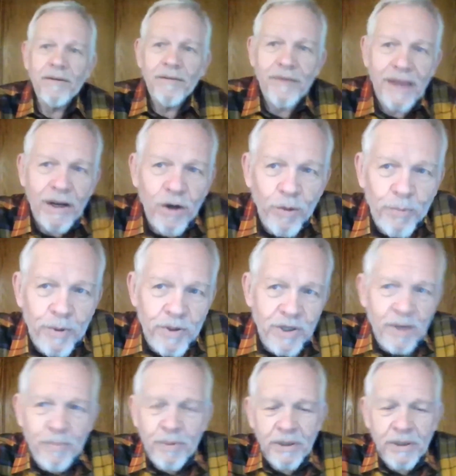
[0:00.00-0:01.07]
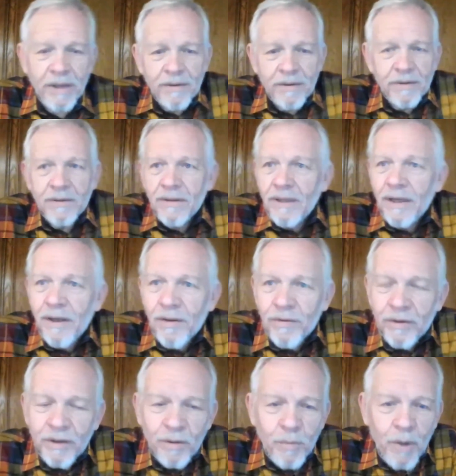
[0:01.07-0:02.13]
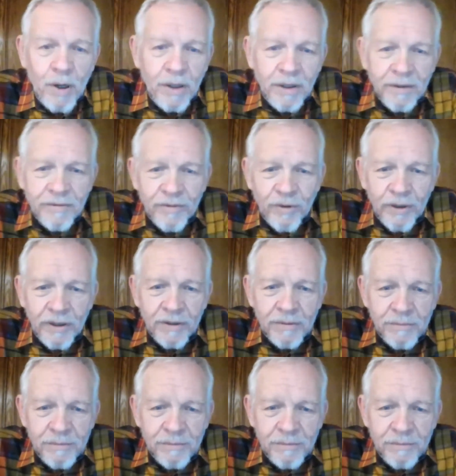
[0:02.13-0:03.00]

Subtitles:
that opens up another little market for you.